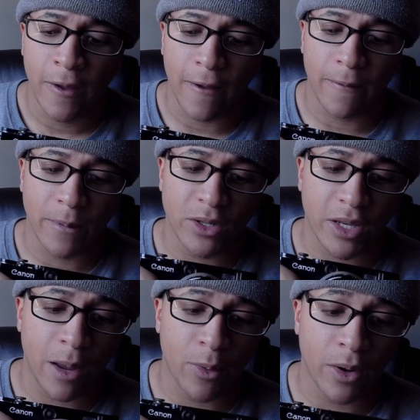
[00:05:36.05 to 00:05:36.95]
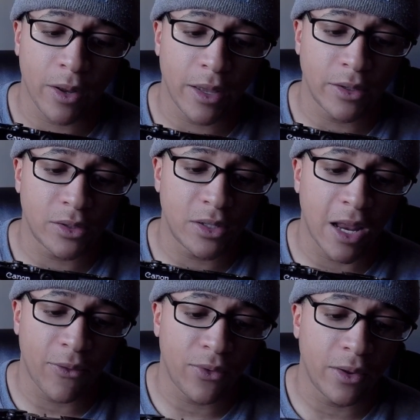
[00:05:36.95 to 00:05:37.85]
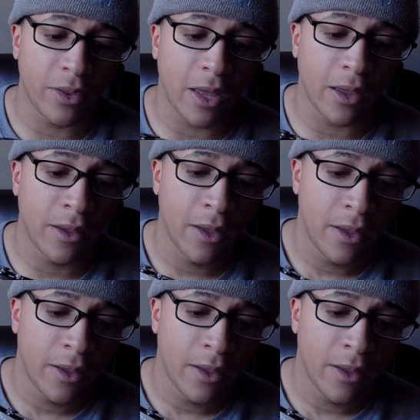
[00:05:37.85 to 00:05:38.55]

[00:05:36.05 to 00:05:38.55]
This camera is definitely